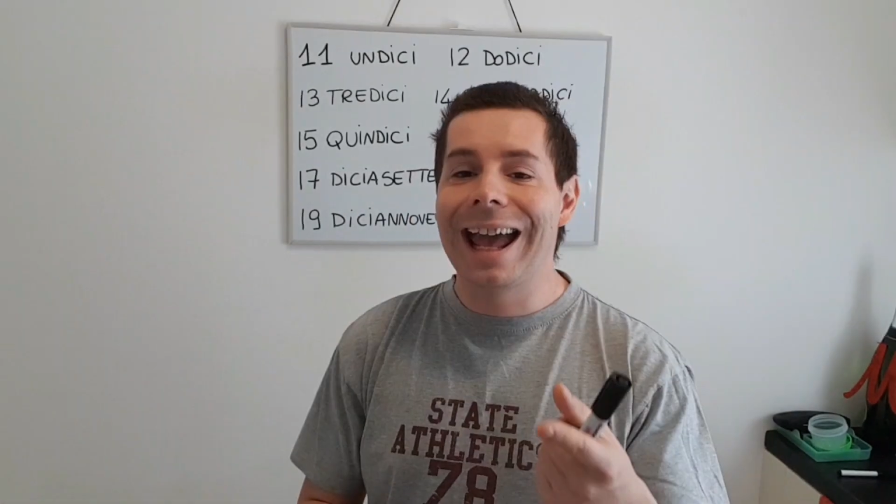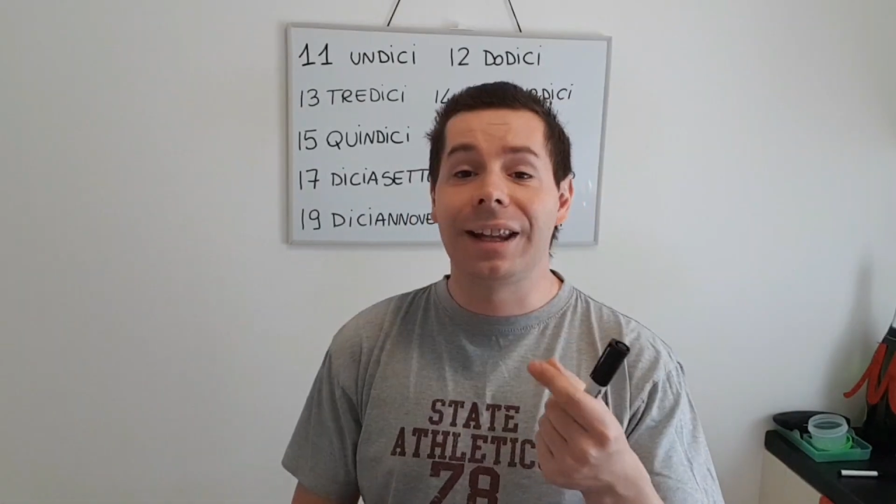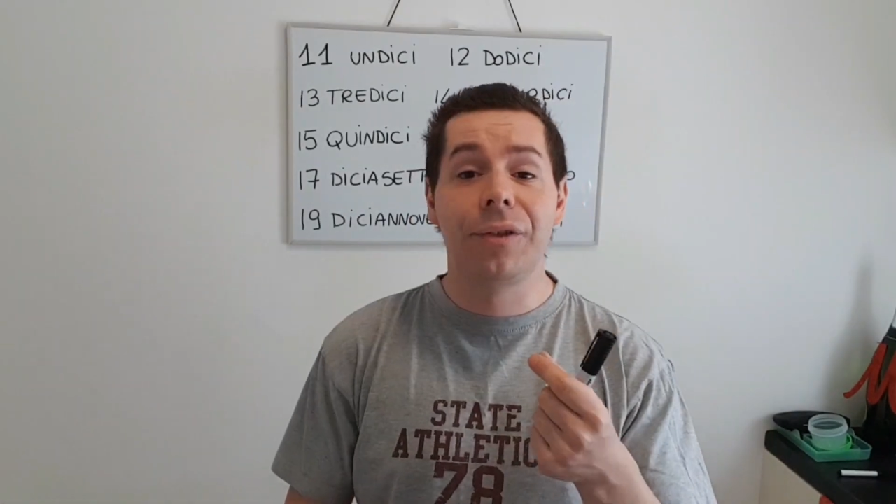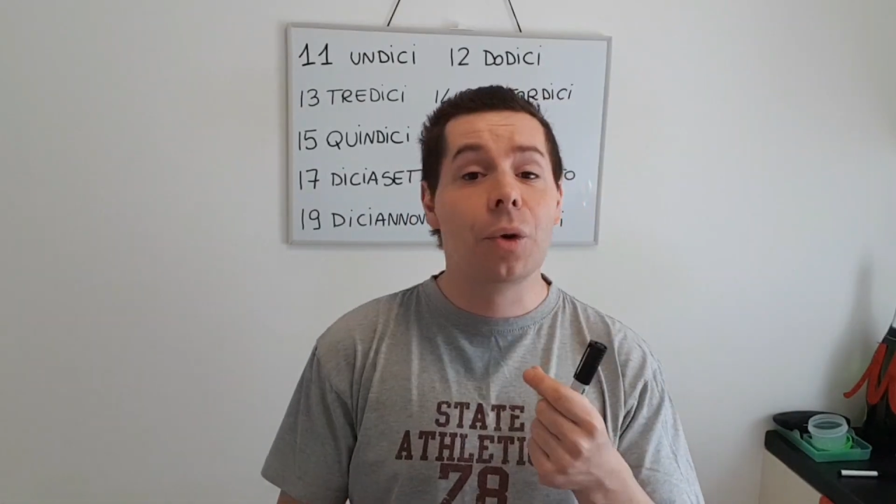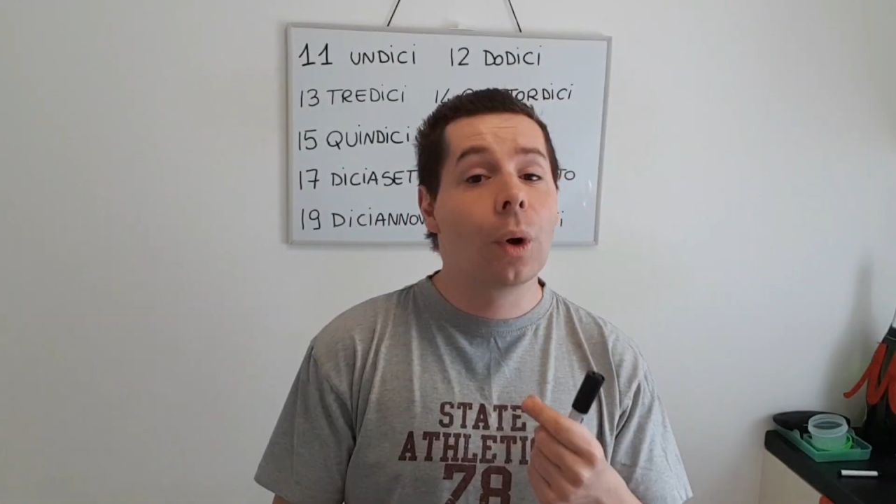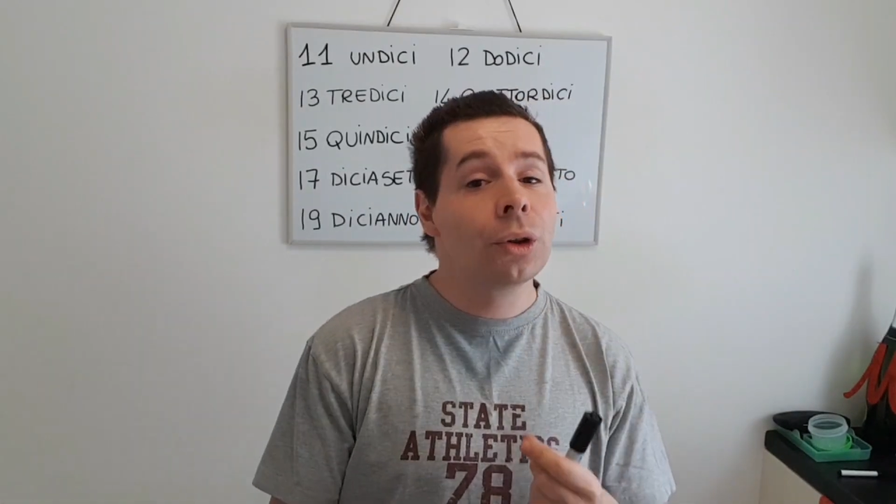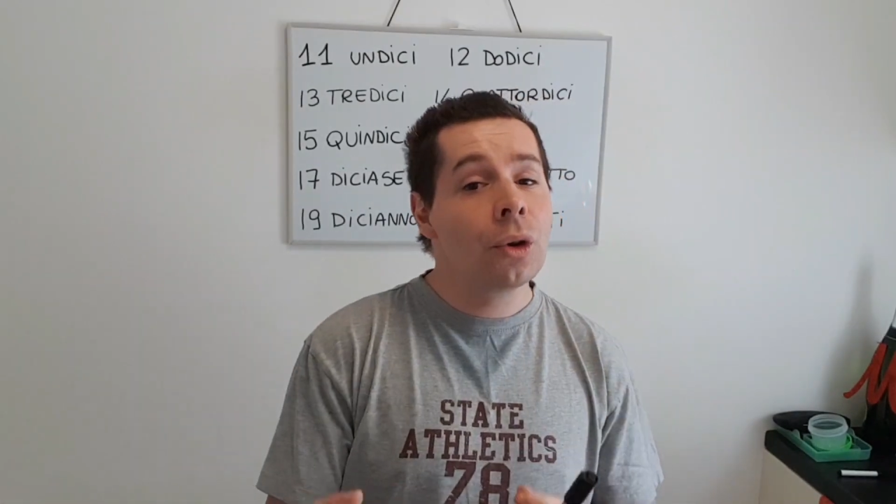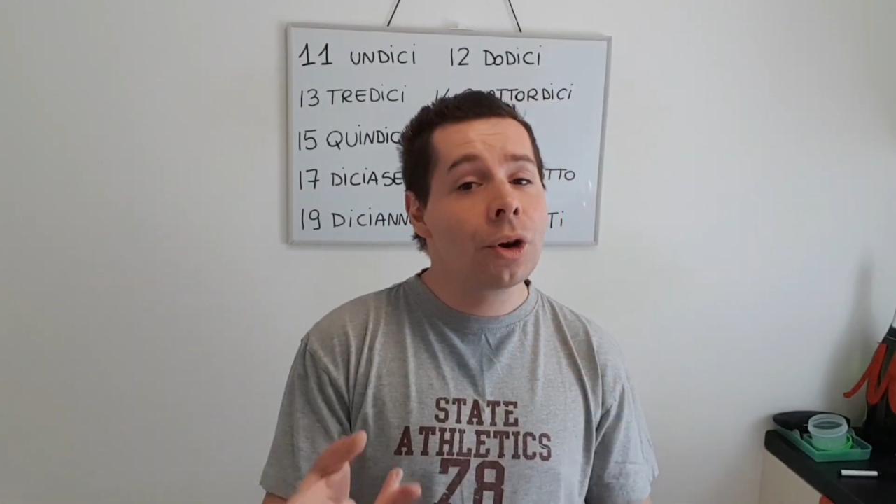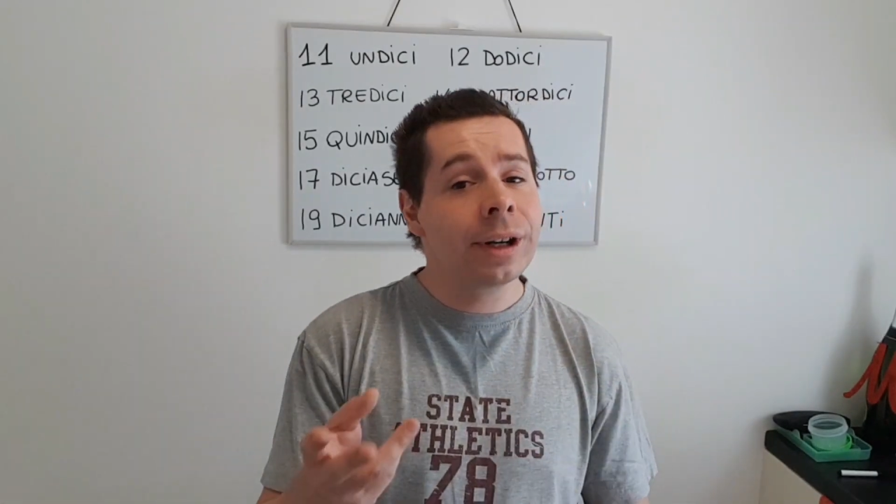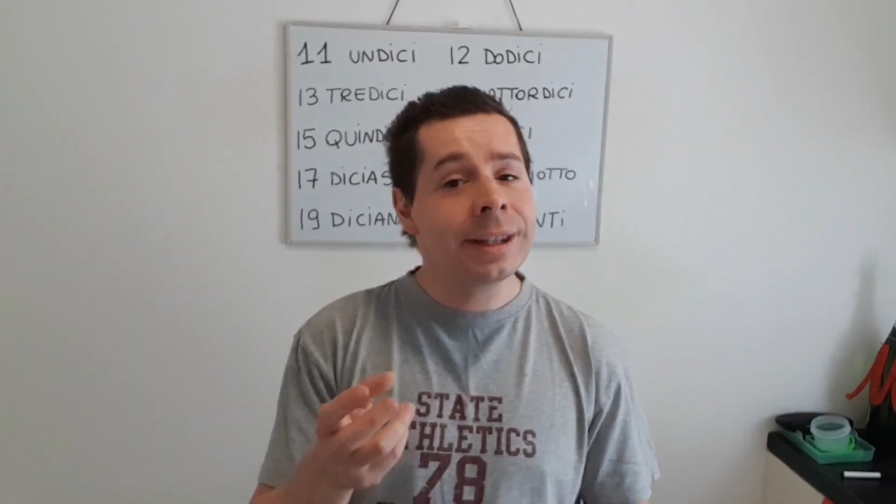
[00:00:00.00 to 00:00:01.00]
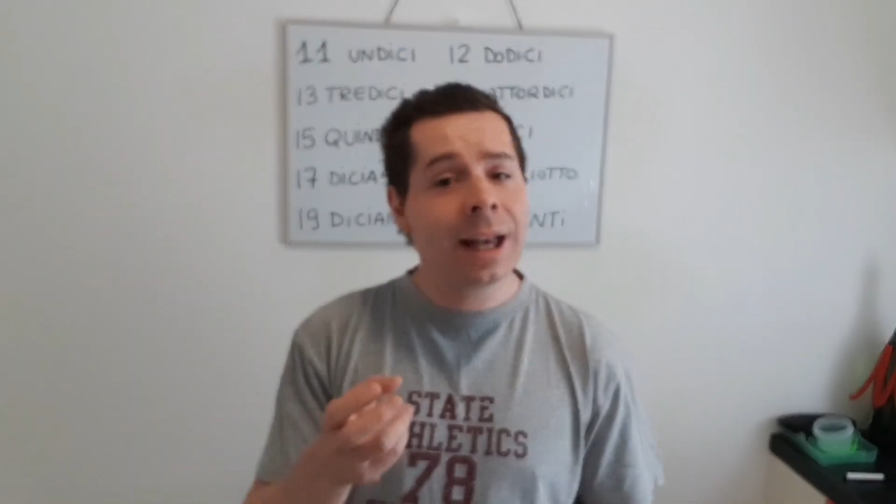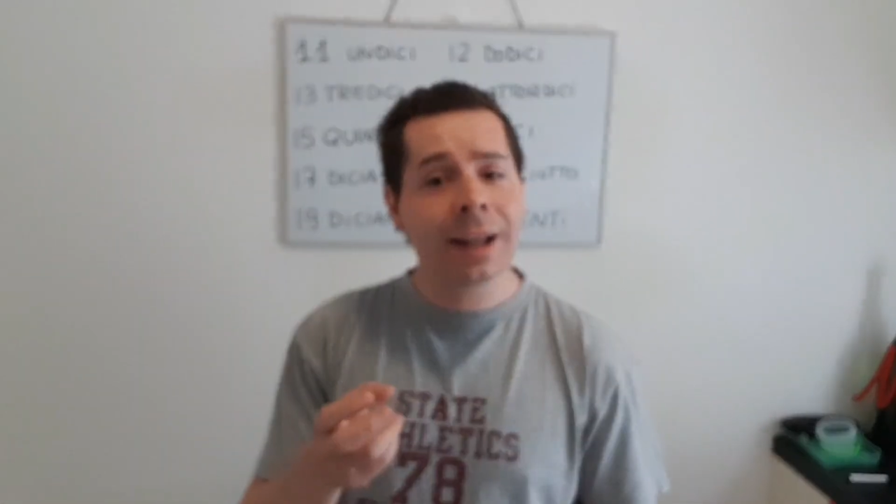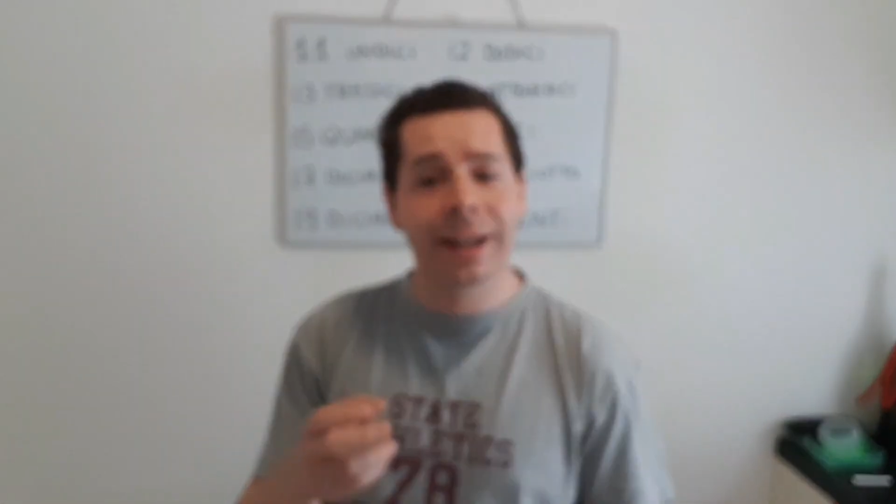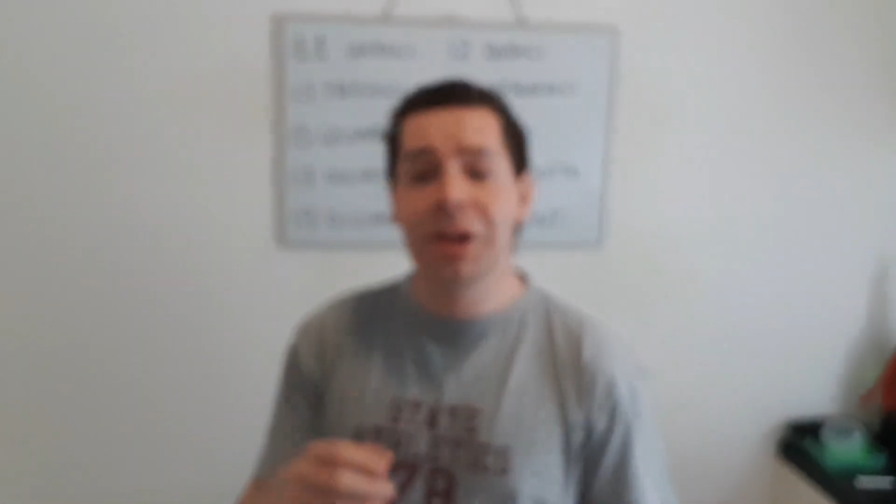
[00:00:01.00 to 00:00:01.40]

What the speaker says: and if you want to learn Italian,